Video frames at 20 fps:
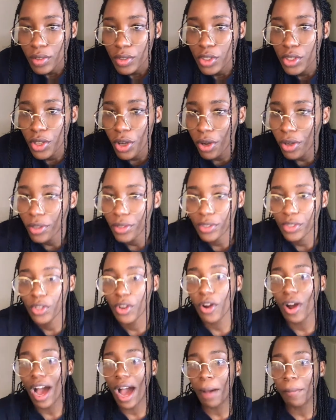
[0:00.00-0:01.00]
Yo
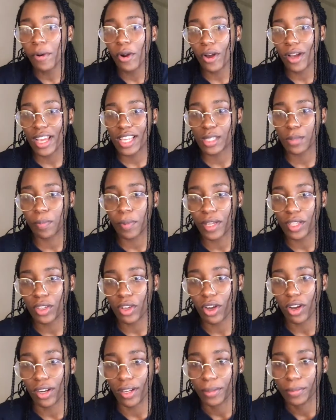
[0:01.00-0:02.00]
no hablo
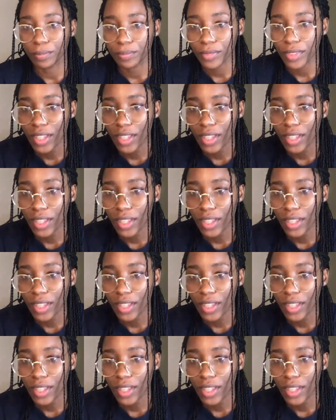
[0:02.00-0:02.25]
español.